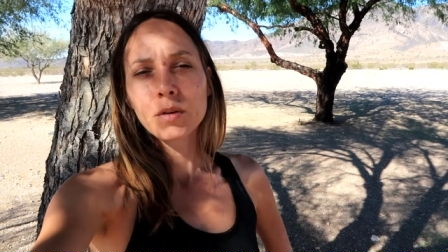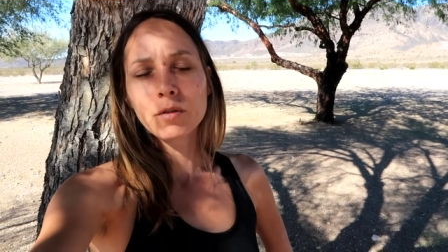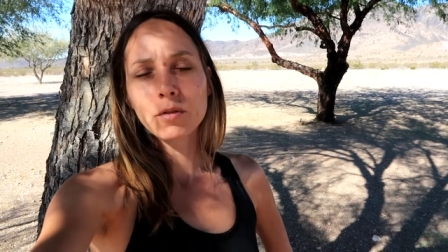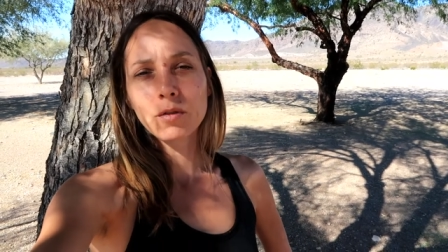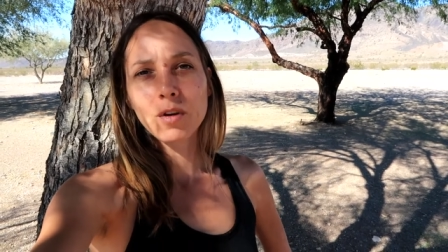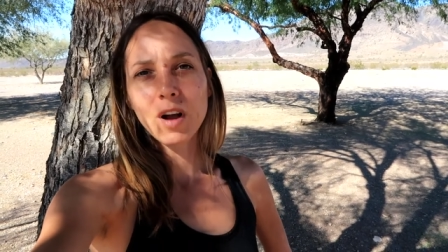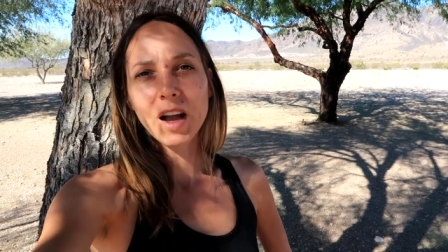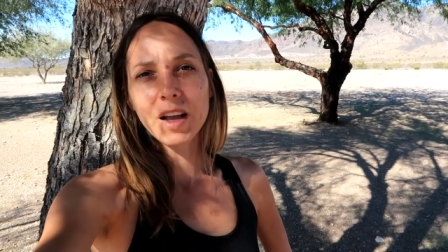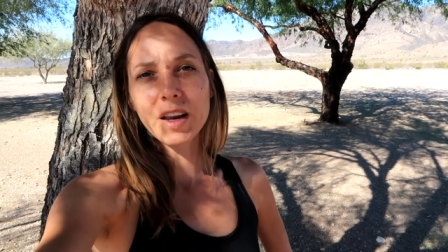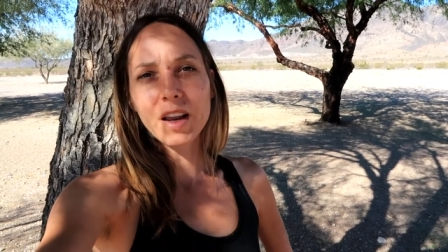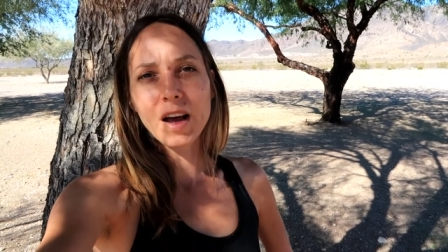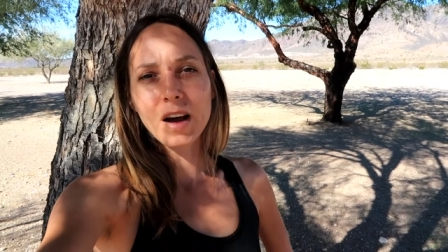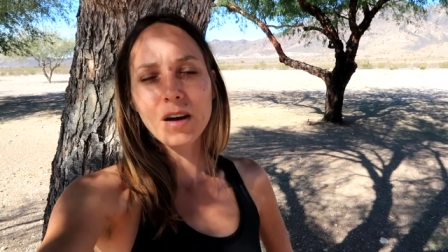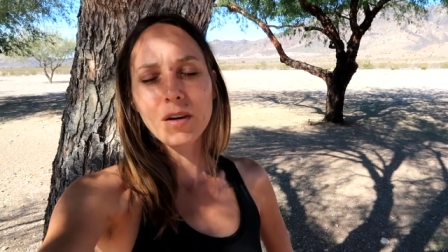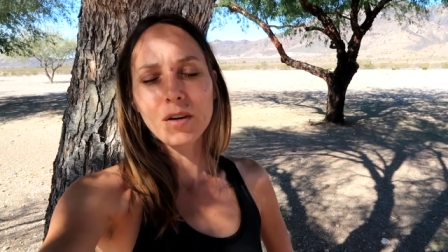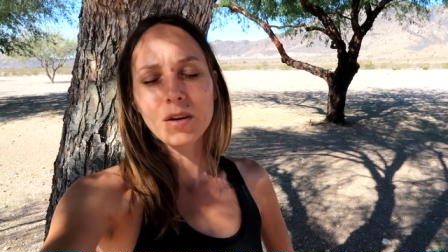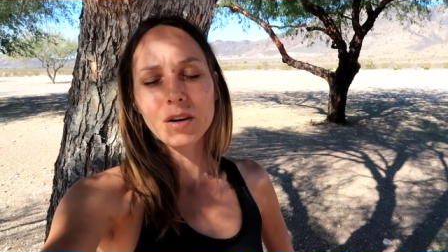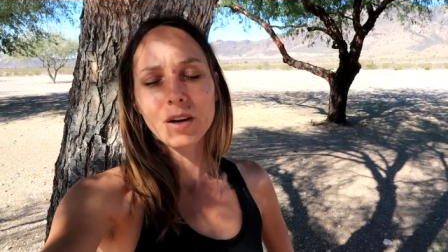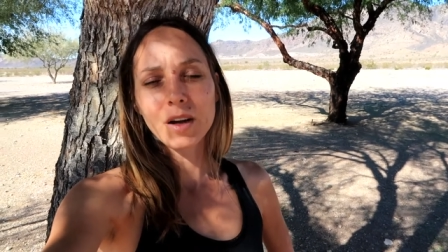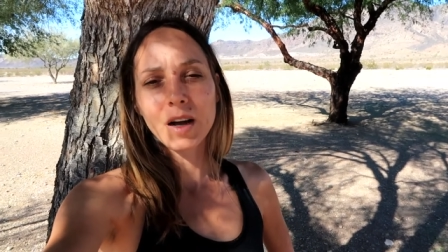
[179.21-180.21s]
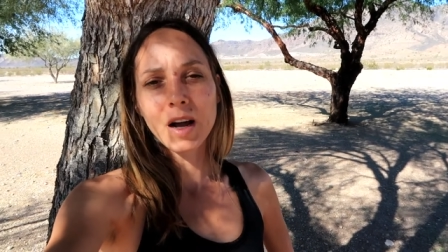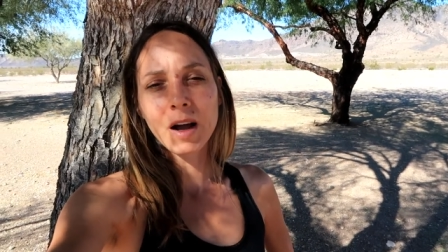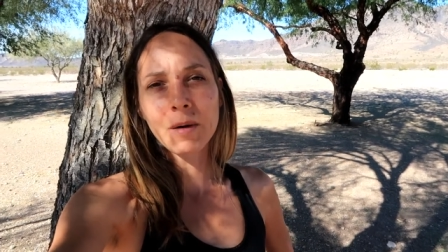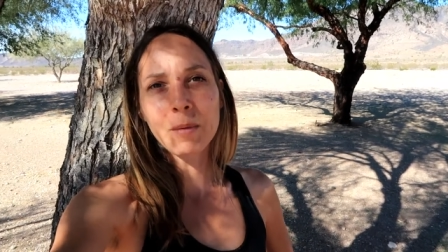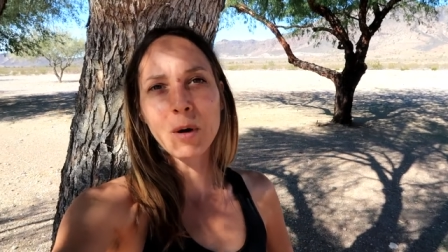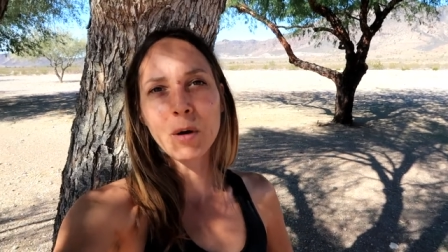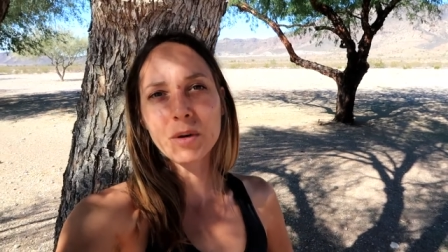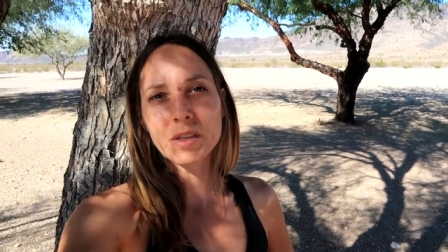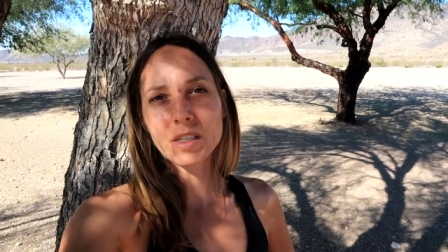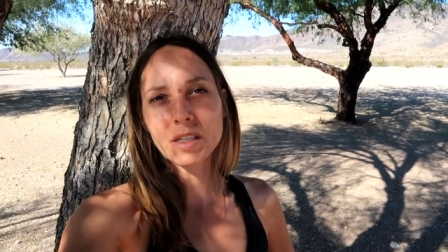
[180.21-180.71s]
dried out.
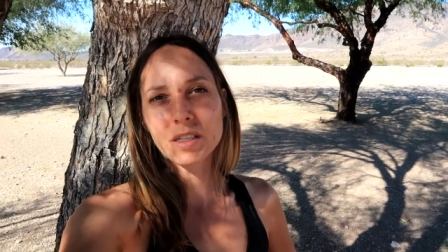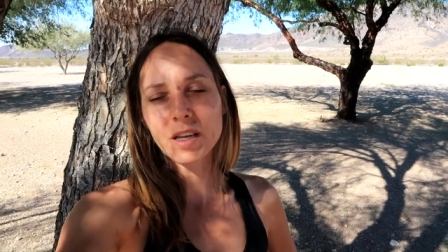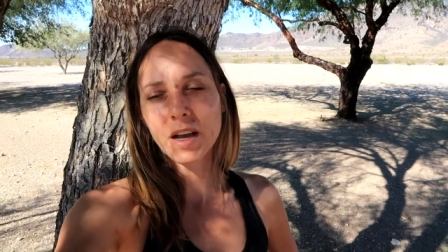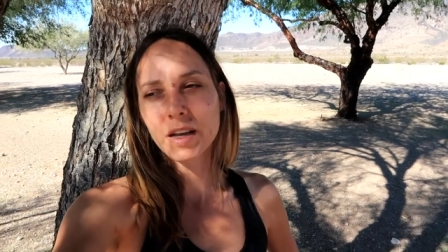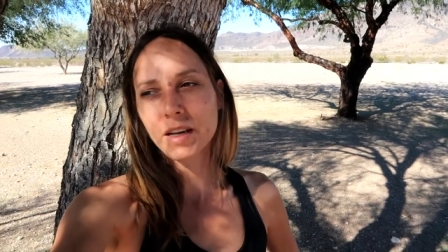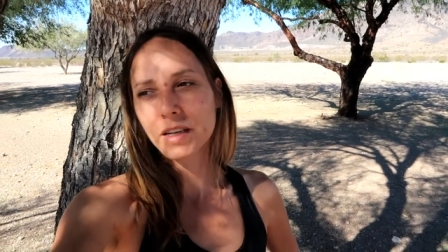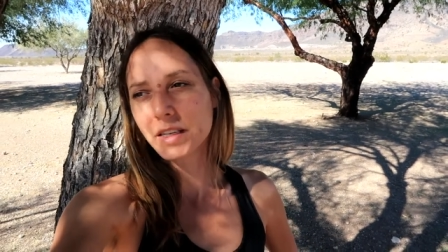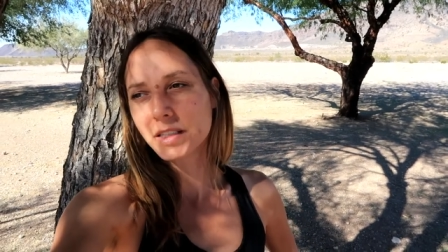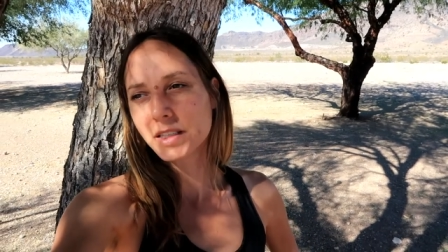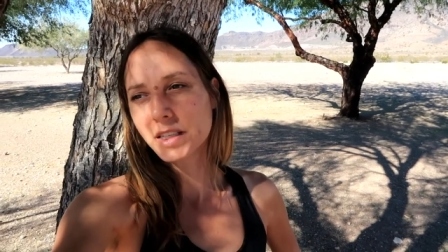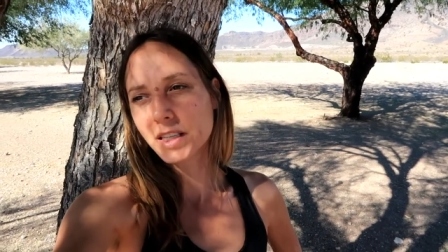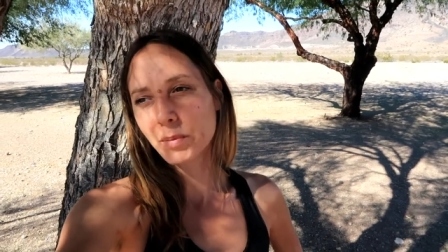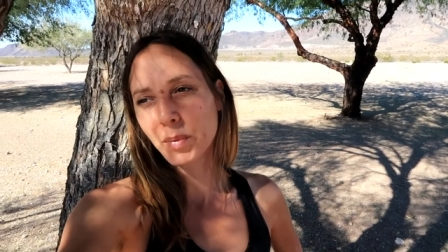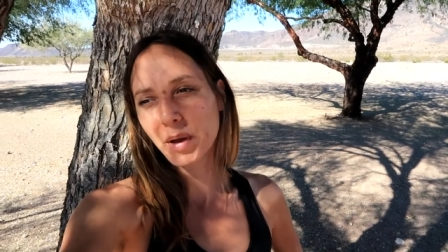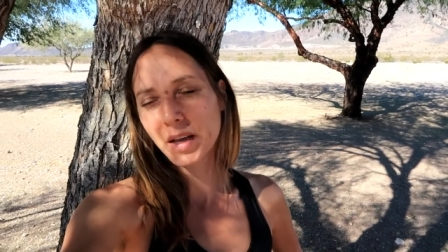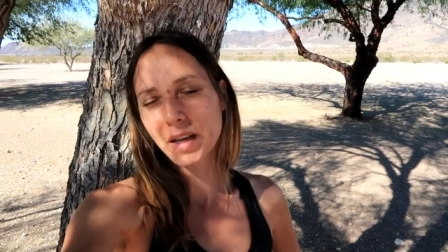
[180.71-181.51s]
I'm always excited to see the big